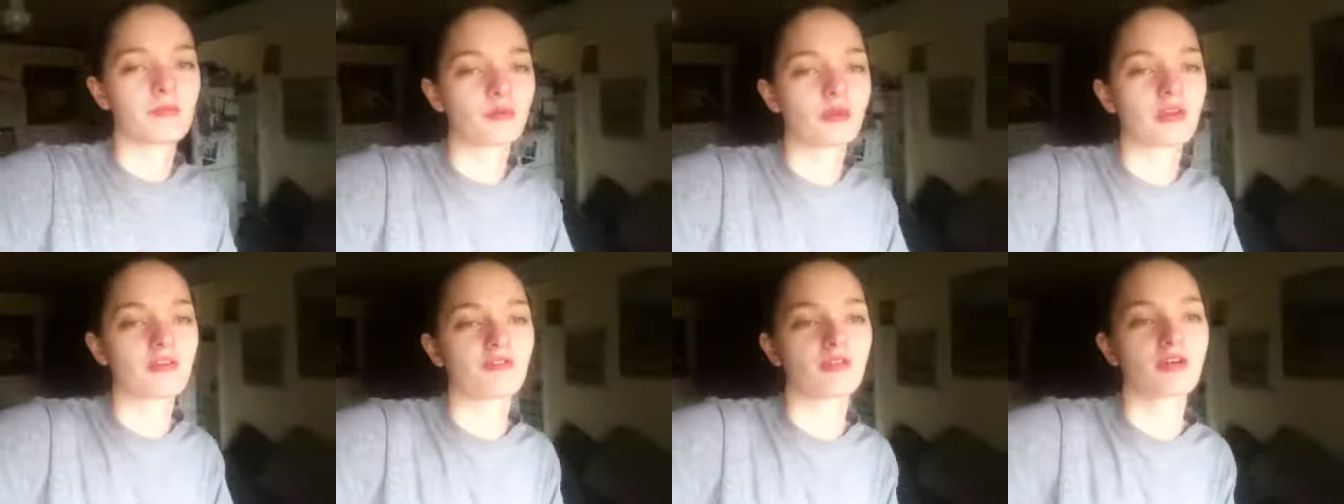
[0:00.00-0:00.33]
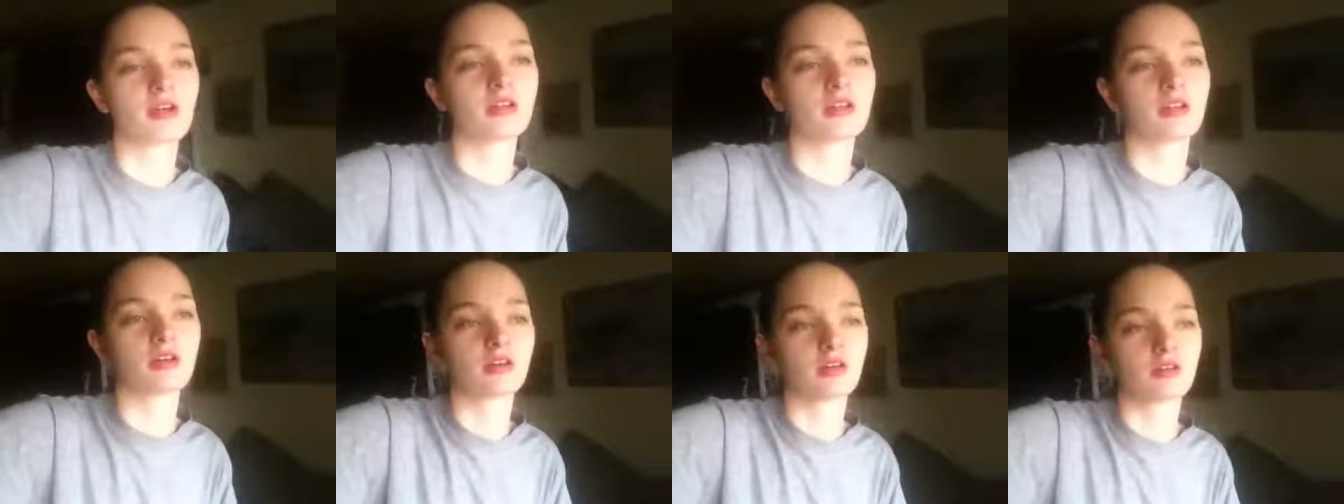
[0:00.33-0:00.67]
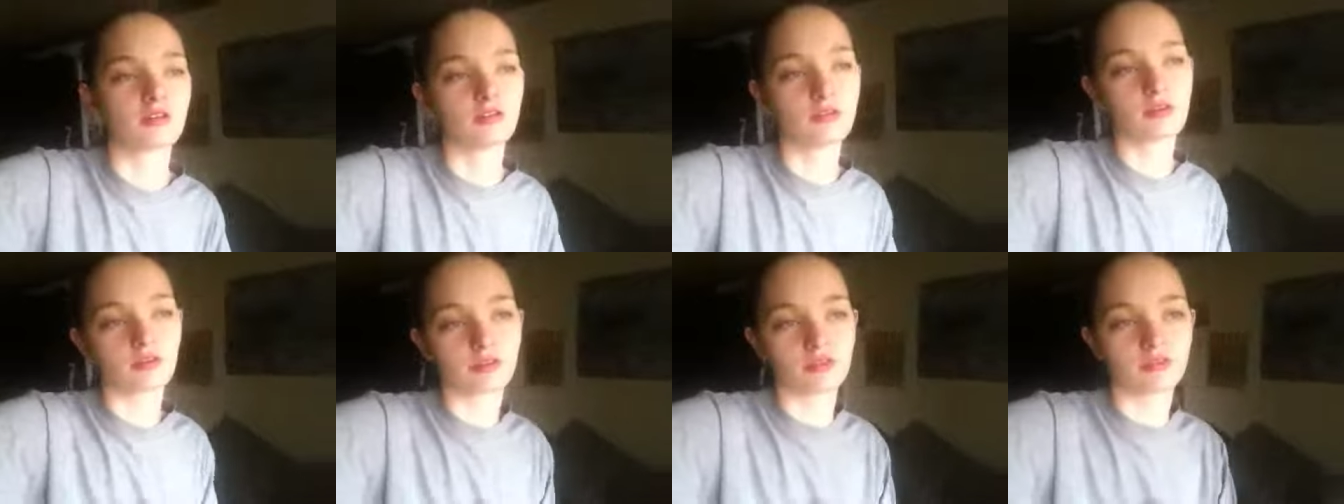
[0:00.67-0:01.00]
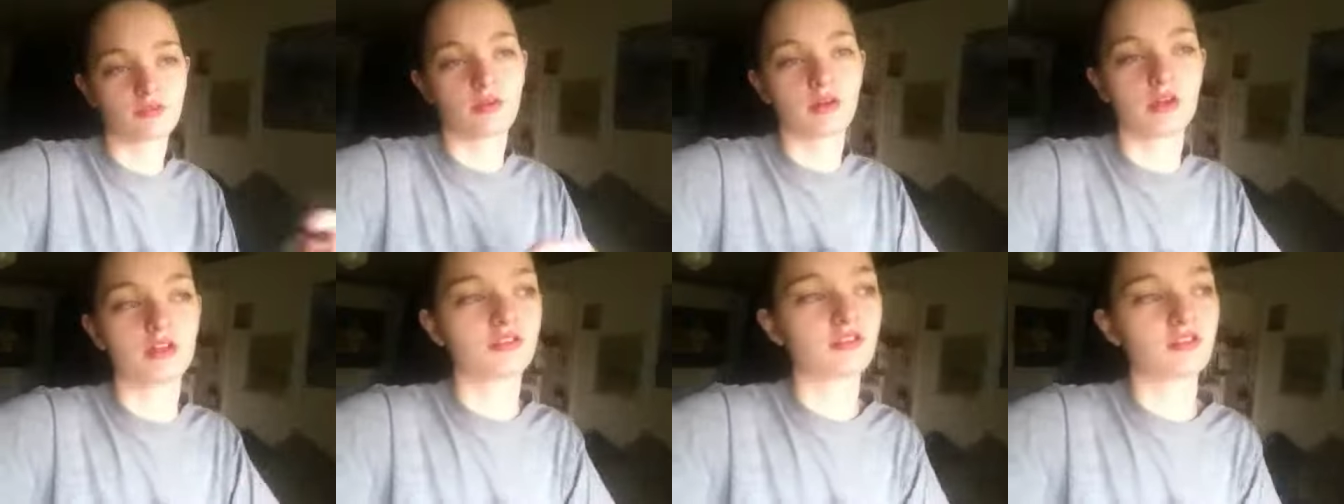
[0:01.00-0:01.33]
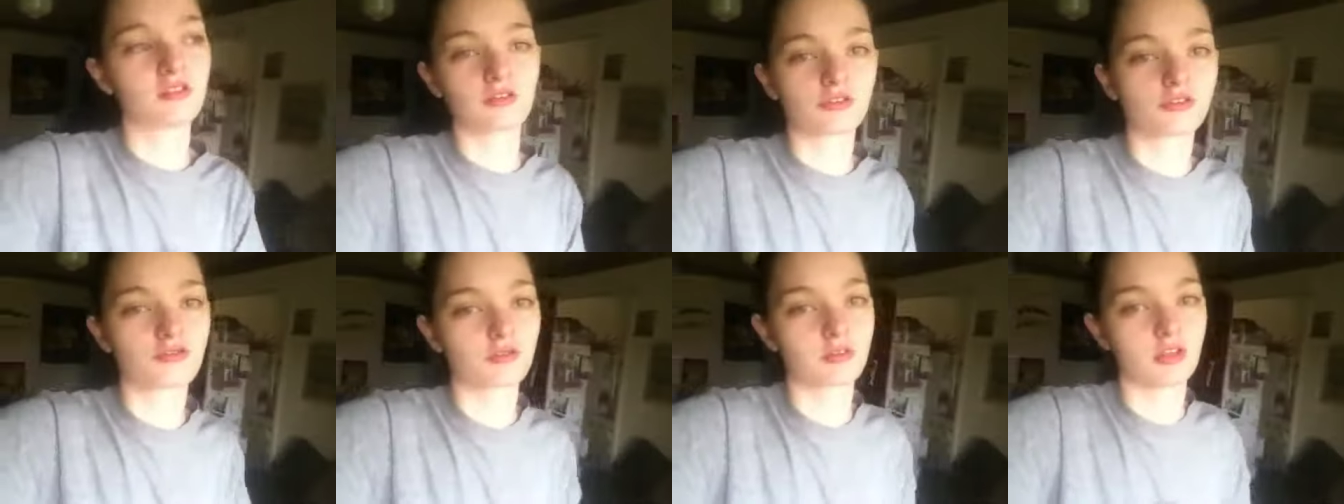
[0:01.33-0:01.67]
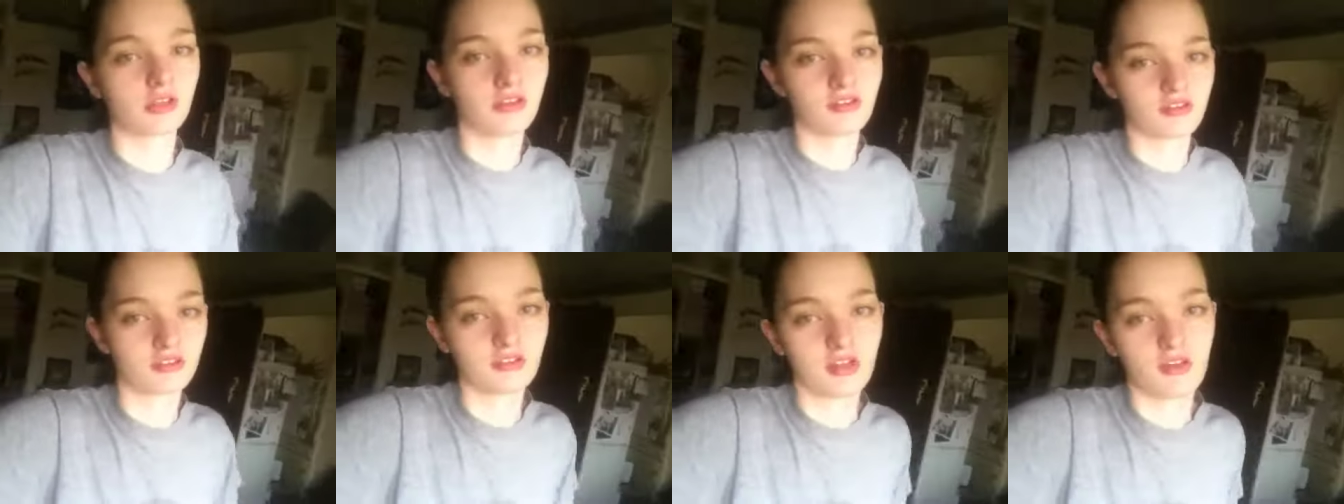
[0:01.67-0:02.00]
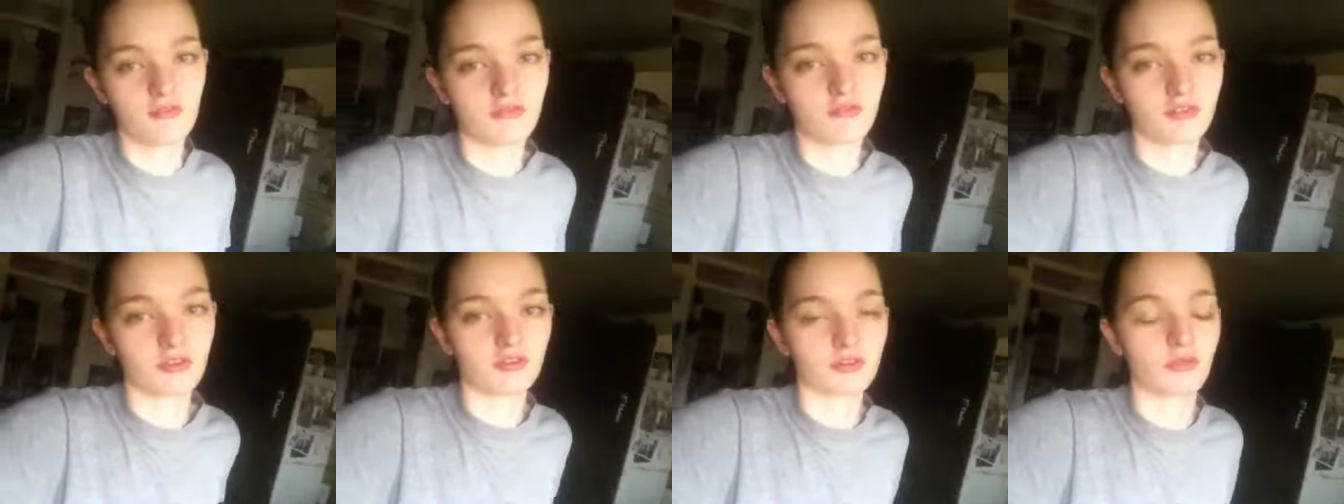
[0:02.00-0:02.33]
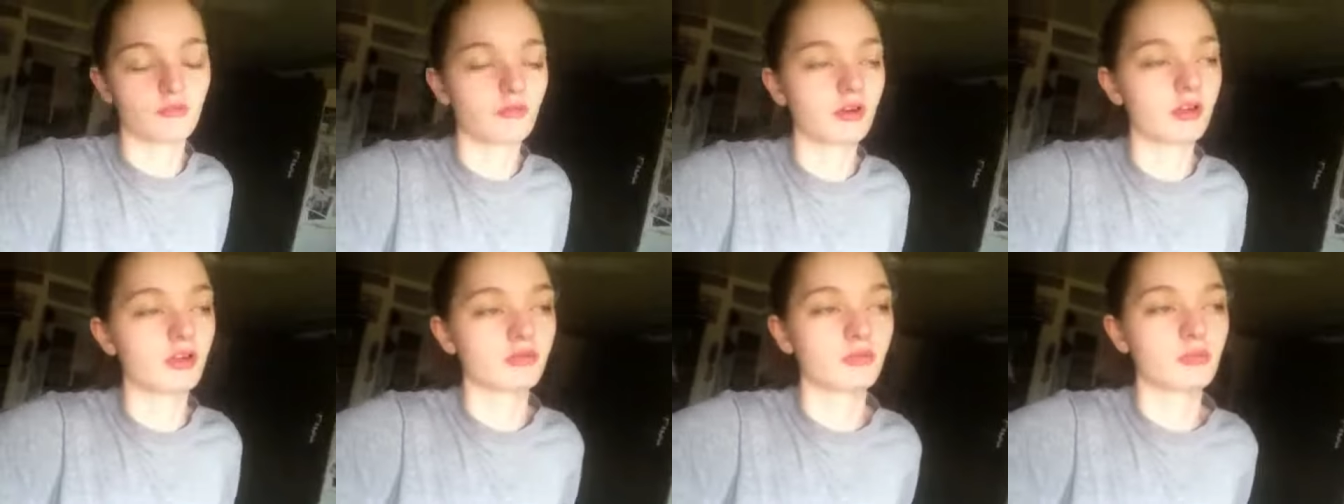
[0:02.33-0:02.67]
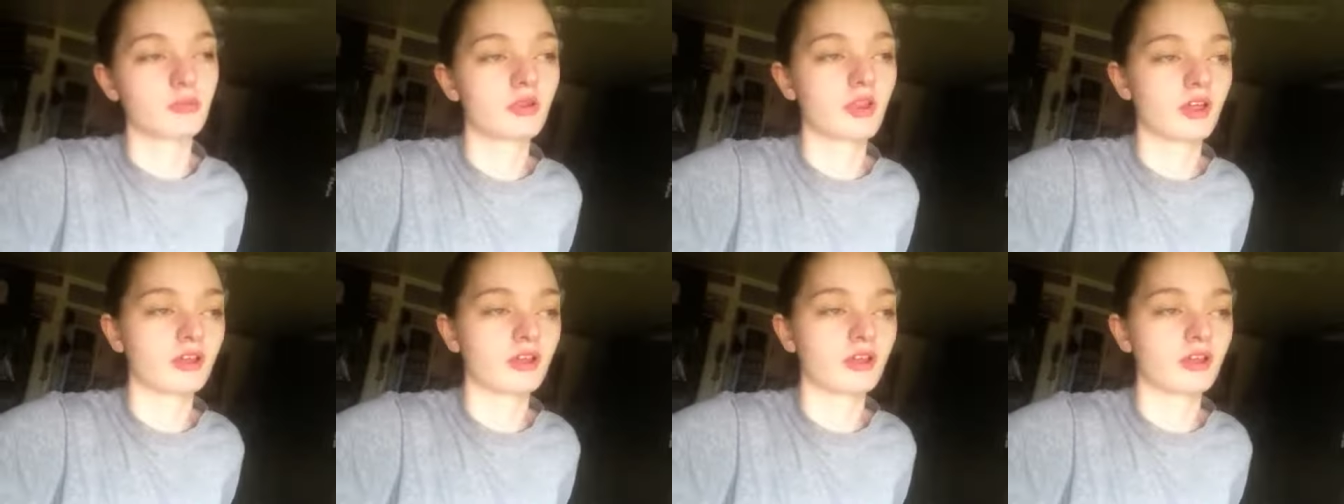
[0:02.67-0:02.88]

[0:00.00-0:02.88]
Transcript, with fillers: and whenever I like look through it, it just looks really stiff for some reason,